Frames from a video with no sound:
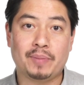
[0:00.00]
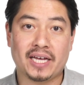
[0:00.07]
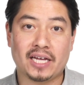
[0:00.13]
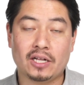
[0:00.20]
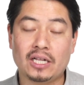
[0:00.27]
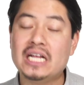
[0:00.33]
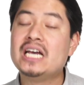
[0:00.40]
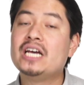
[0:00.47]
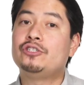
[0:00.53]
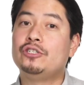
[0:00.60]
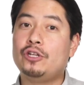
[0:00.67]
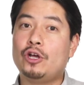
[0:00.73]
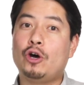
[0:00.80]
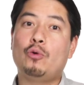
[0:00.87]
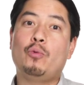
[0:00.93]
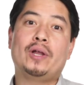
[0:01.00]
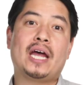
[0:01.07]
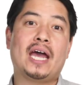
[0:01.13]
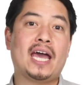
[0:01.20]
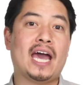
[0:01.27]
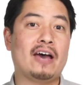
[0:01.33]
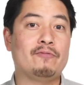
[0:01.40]
bell to know when
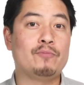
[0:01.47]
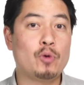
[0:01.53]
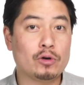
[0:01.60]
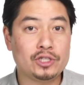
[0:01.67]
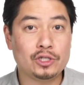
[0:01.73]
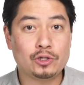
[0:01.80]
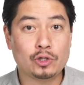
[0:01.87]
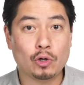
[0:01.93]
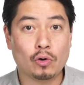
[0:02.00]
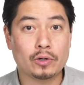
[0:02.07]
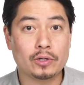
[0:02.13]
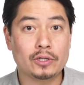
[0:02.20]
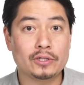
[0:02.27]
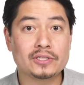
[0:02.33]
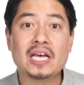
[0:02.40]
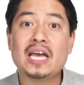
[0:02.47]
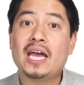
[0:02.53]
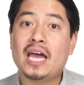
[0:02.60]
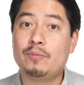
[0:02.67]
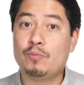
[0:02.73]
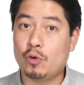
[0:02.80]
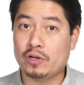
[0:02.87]
I have more tutorials
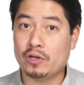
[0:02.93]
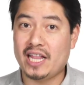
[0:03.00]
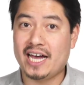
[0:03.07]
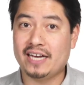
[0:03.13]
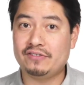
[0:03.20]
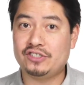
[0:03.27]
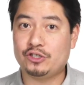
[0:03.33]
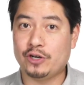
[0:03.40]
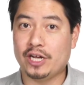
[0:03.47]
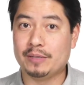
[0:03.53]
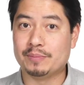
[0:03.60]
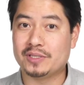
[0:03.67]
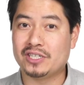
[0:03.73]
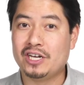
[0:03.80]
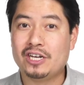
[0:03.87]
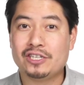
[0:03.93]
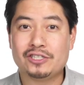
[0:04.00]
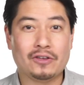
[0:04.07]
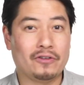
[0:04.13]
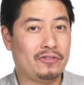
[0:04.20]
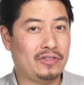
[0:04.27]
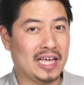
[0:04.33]
and more live streams.
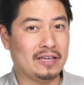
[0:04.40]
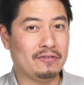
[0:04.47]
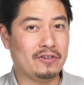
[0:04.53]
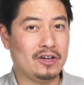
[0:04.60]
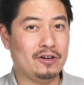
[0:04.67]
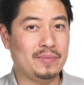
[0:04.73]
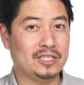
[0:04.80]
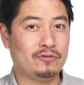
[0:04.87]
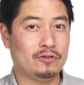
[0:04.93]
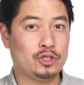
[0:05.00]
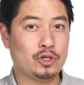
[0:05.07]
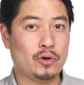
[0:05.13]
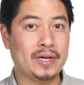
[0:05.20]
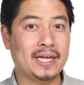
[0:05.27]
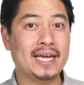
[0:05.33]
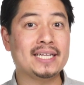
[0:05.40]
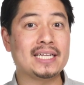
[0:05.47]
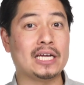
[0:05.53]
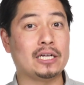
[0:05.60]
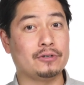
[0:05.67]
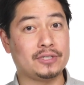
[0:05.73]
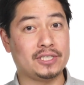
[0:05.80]
So thank you very much for joining in,
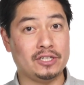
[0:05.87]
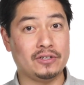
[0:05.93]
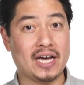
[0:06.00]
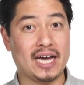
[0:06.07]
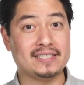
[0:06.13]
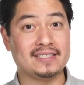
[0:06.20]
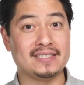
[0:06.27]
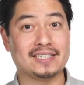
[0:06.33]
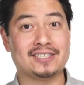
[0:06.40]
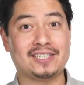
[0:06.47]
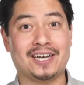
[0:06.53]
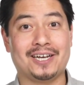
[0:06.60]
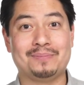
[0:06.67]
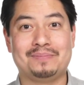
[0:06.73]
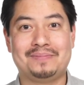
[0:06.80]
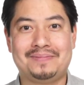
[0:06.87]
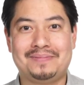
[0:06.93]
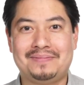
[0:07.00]
and I'll see you guys next time.